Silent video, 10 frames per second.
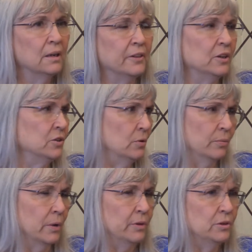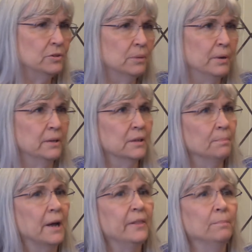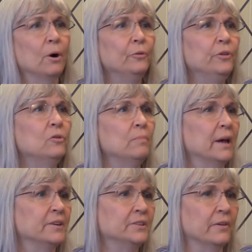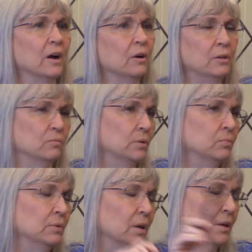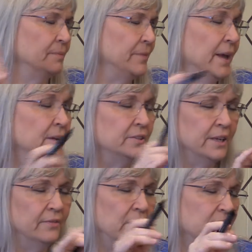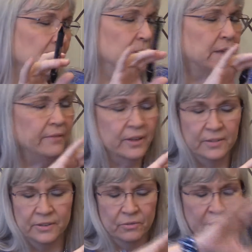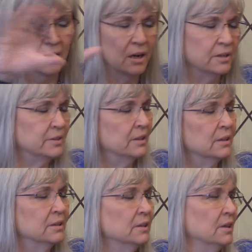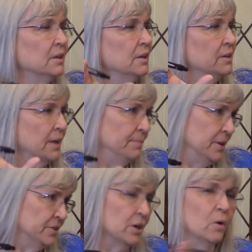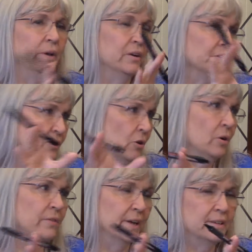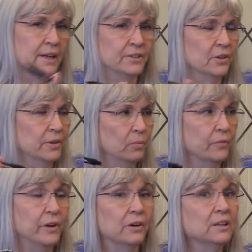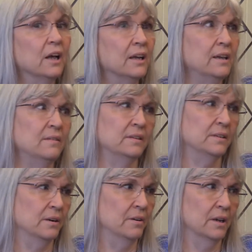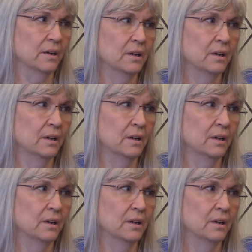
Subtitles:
Nothing to do with what you did, but I think both UMass and St. V's, they've got these great heart type things going, and stroke and like that. So that we're very lucky in this area.